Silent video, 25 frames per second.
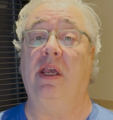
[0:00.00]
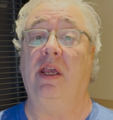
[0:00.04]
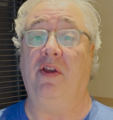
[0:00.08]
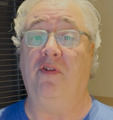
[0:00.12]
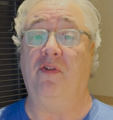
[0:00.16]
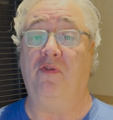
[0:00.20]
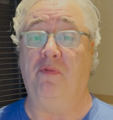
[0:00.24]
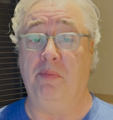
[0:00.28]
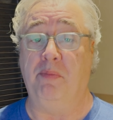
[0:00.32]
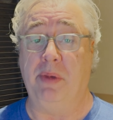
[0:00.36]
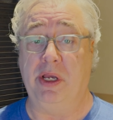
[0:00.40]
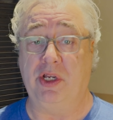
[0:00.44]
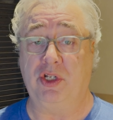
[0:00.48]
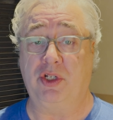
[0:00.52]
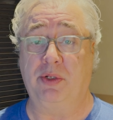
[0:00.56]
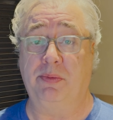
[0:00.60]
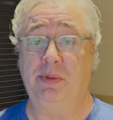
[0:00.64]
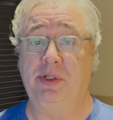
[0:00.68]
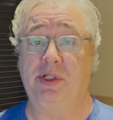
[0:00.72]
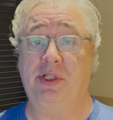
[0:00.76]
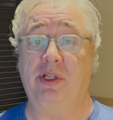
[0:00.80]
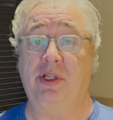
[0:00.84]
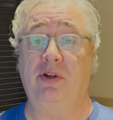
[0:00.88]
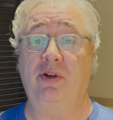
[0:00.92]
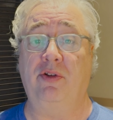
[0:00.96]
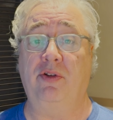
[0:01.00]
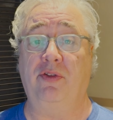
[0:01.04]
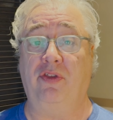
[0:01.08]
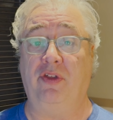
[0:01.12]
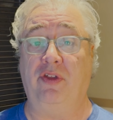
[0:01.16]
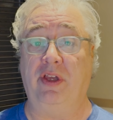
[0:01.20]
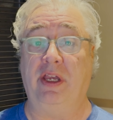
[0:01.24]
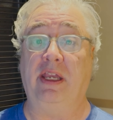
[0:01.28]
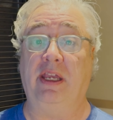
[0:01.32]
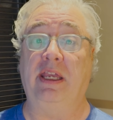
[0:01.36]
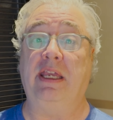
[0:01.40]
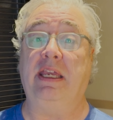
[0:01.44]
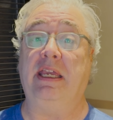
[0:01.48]
If measurements are your
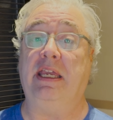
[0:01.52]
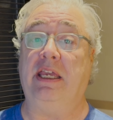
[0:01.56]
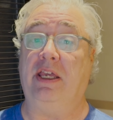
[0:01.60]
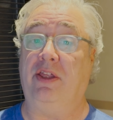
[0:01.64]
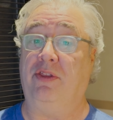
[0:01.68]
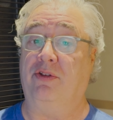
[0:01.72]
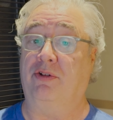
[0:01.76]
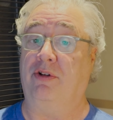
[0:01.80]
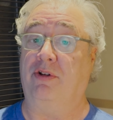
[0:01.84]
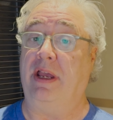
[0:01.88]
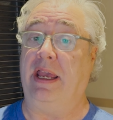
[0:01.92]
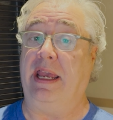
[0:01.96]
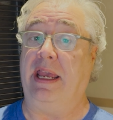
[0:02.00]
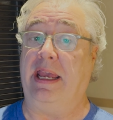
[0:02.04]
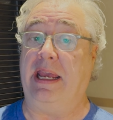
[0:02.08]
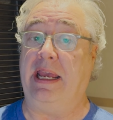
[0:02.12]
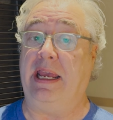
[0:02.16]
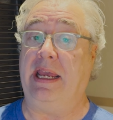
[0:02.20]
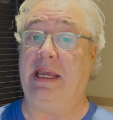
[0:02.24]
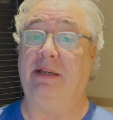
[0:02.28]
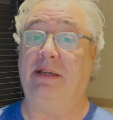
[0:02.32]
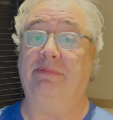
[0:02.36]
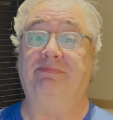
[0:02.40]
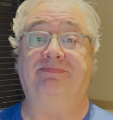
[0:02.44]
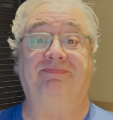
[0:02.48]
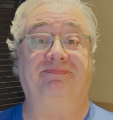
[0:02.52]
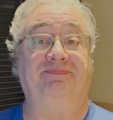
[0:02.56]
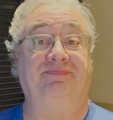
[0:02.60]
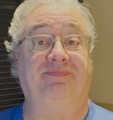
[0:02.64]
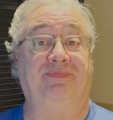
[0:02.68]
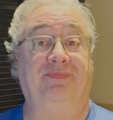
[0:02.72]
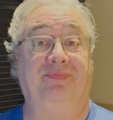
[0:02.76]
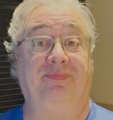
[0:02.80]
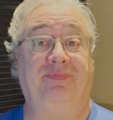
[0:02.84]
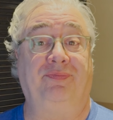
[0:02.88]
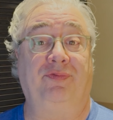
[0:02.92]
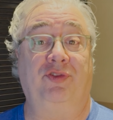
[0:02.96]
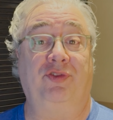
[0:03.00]
thing, either A,
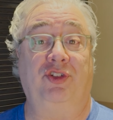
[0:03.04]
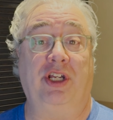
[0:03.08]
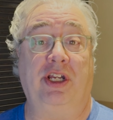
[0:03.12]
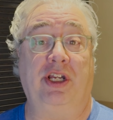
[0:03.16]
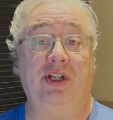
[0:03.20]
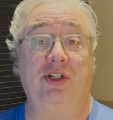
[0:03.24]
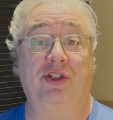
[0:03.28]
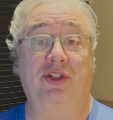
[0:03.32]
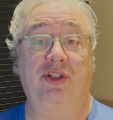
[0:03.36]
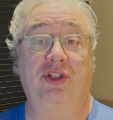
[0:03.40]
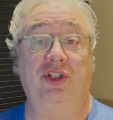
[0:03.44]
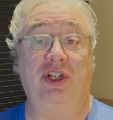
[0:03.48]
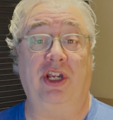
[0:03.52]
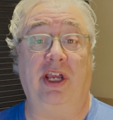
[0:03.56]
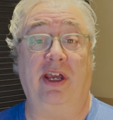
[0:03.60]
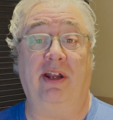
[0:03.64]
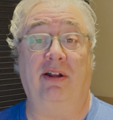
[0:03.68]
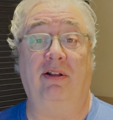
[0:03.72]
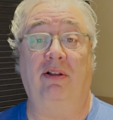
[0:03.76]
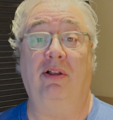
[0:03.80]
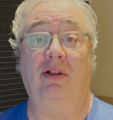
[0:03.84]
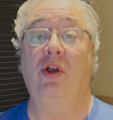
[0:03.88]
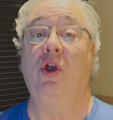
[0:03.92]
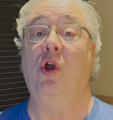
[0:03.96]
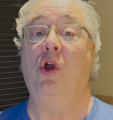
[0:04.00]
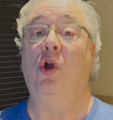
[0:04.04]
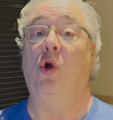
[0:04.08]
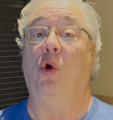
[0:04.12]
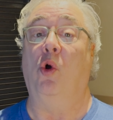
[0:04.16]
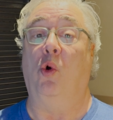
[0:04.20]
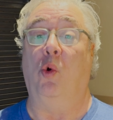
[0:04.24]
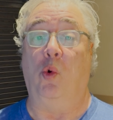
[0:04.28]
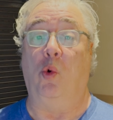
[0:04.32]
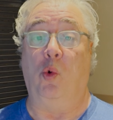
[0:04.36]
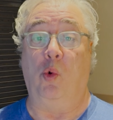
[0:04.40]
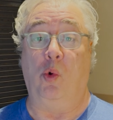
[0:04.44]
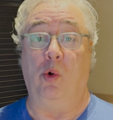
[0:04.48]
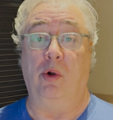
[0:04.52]
change the channel,
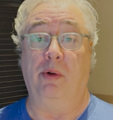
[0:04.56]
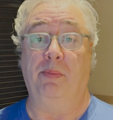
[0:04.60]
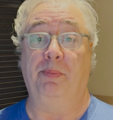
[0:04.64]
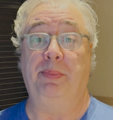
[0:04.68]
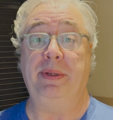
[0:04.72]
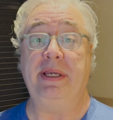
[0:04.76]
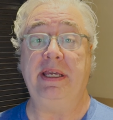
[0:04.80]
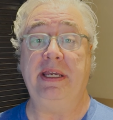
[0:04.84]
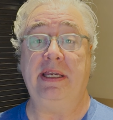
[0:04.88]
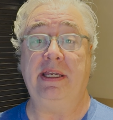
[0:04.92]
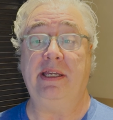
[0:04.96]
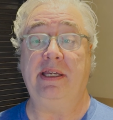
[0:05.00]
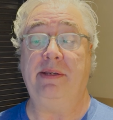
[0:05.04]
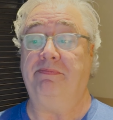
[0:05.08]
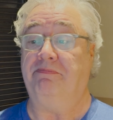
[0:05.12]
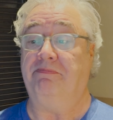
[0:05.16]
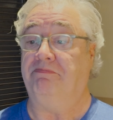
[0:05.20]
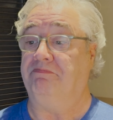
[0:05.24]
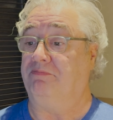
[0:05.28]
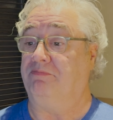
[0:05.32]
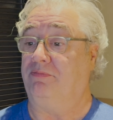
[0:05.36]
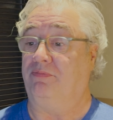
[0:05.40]
or B,